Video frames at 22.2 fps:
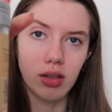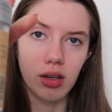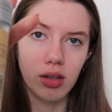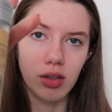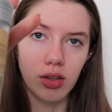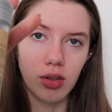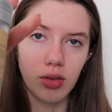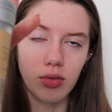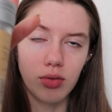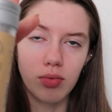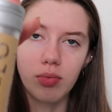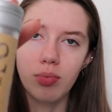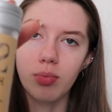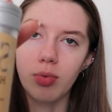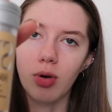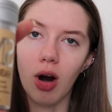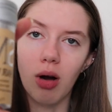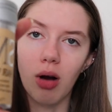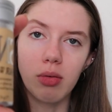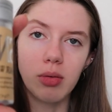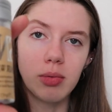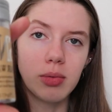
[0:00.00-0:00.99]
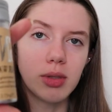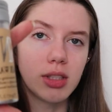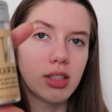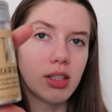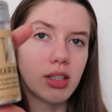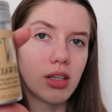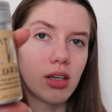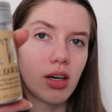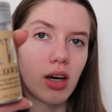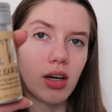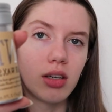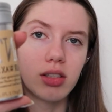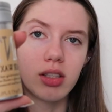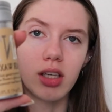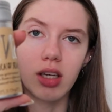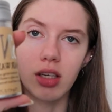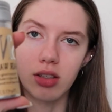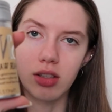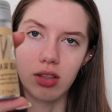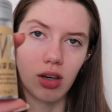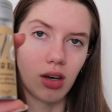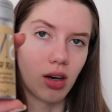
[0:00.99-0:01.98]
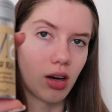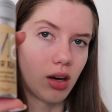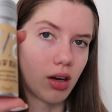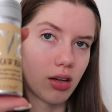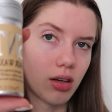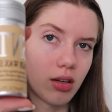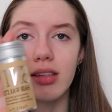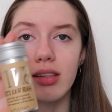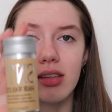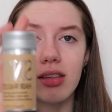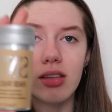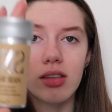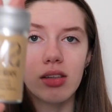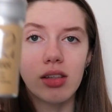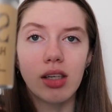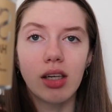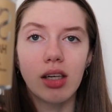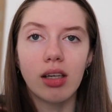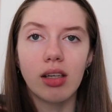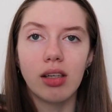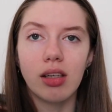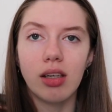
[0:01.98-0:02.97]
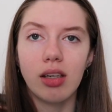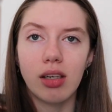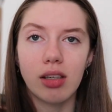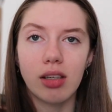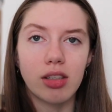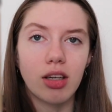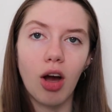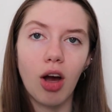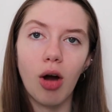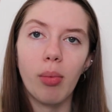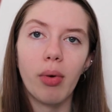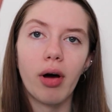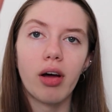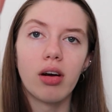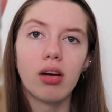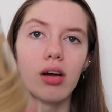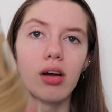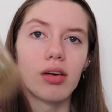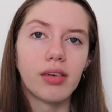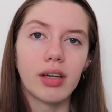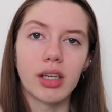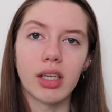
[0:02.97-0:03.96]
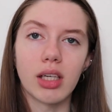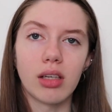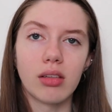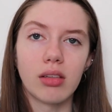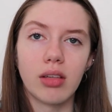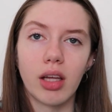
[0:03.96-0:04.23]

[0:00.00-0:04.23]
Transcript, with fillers: You've probably seen it on TikTok, literally in a to-go bottle already.